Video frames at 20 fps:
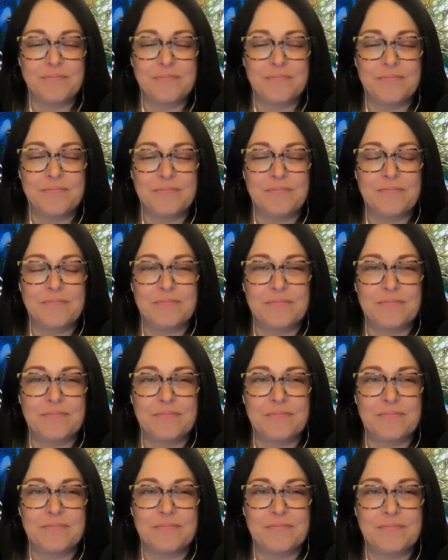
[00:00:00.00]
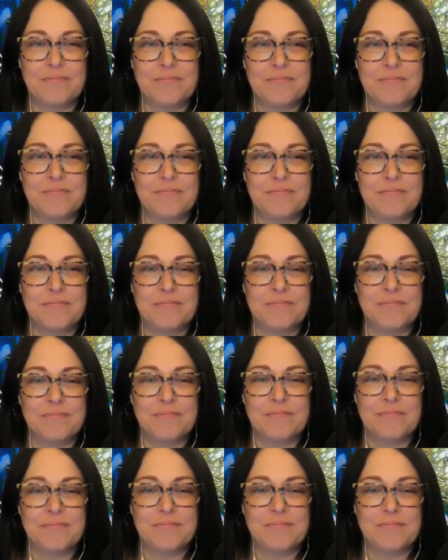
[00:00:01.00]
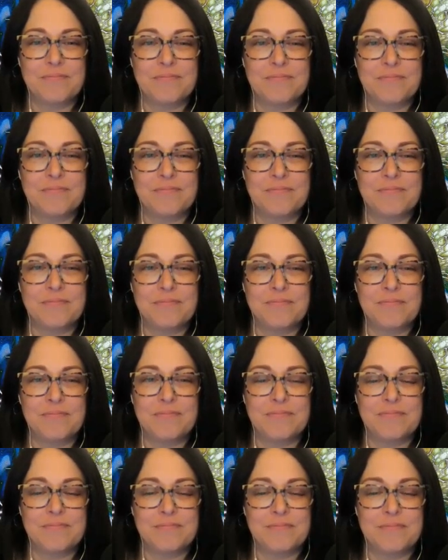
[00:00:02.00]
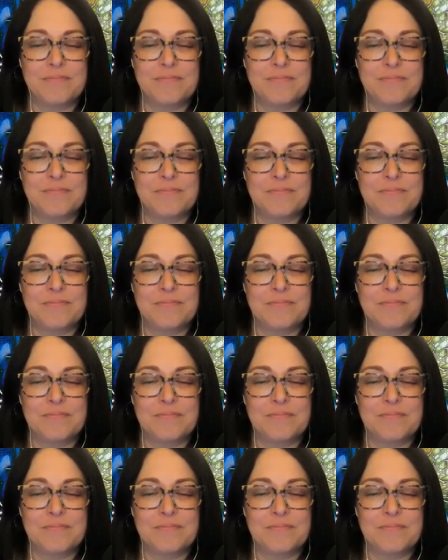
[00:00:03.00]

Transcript: [no speech]